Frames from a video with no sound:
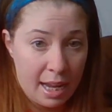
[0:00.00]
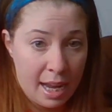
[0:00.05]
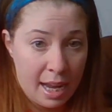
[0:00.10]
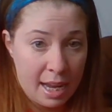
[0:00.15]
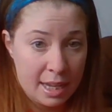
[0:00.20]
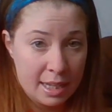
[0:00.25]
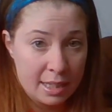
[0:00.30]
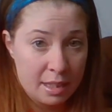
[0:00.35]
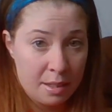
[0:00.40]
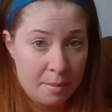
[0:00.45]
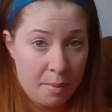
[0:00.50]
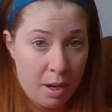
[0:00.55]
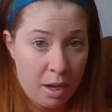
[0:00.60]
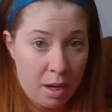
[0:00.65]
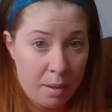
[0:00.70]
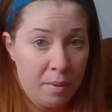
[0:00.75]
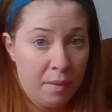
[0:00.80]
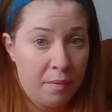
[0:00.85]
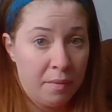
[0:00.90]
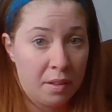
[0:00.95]
as the
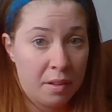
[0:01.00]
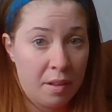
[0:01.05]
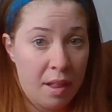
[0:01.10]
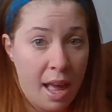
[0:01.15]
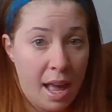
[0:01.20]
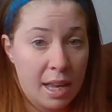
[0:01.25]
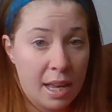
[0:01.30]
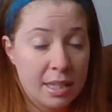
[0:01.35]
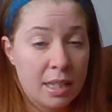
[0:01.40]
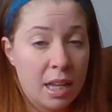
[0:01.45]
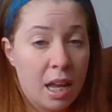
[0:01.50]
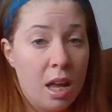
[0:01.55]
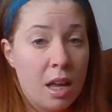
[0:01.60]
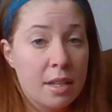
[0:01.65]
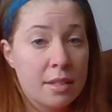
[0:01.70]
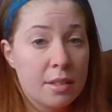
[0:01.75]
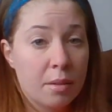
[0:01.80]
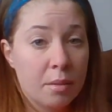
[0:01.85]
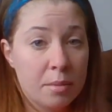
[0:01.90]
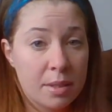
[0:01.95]
bottom of the glass,
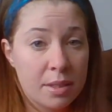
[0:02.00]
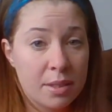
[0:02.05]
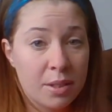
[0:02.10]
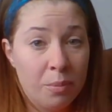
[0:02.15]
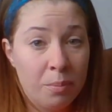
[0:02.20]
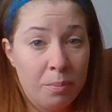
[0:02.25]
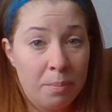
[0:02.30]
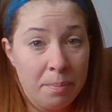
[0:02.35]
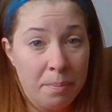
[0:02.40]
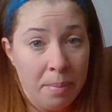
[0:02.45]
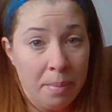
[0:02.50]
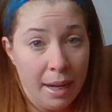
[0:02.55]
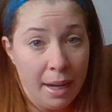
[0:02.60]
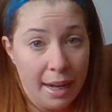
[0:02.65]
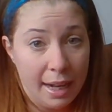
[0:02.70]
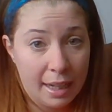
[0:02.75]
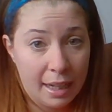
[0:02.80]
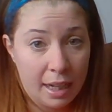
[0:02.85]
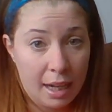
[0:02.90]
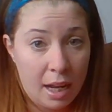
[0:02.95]
so it was too
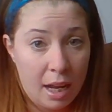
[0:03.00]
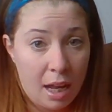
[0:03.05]
big.